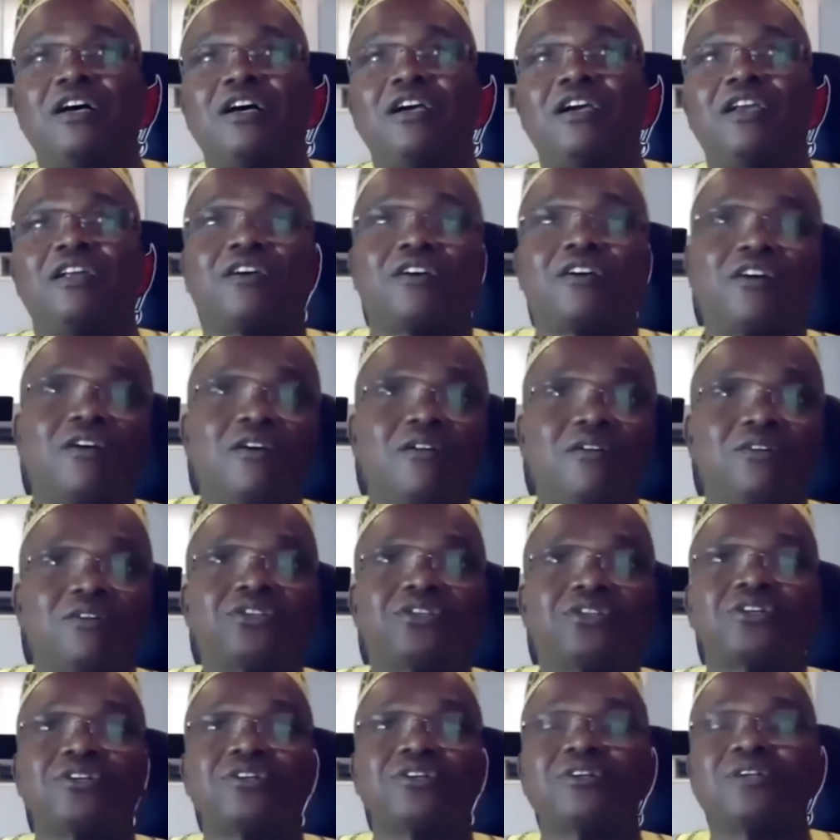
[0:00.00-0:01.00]
in a
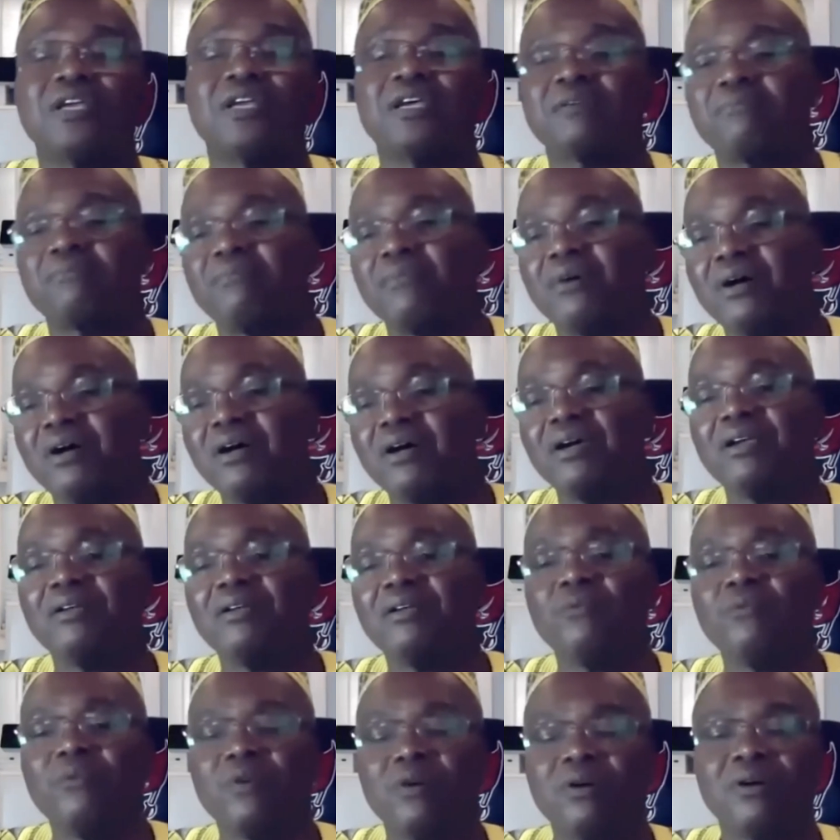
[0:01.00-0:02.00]
culture like
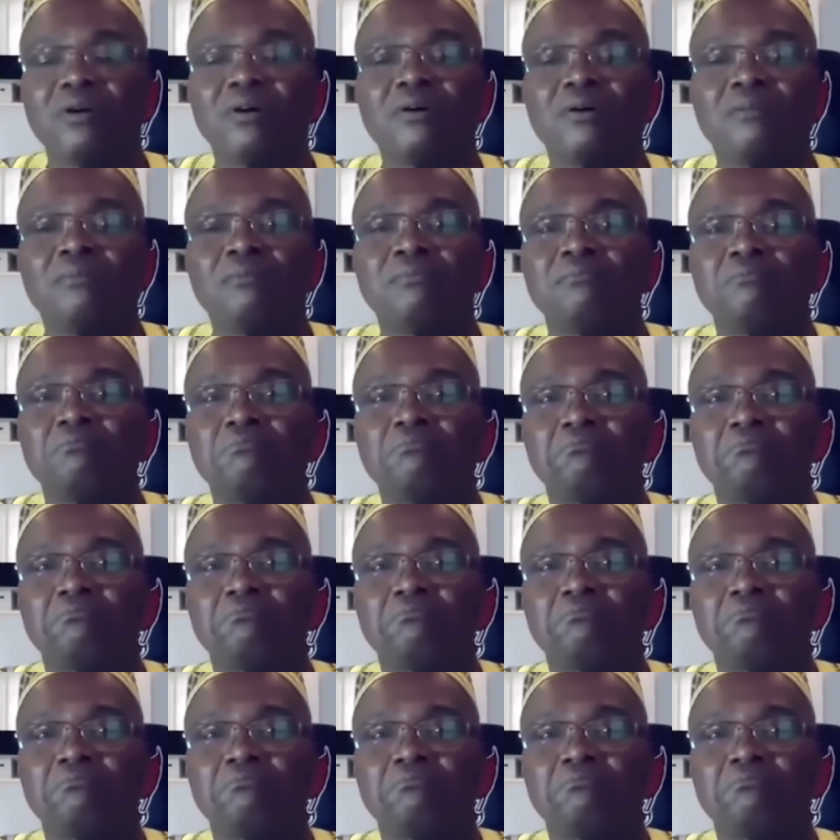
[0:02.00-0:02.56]
mine where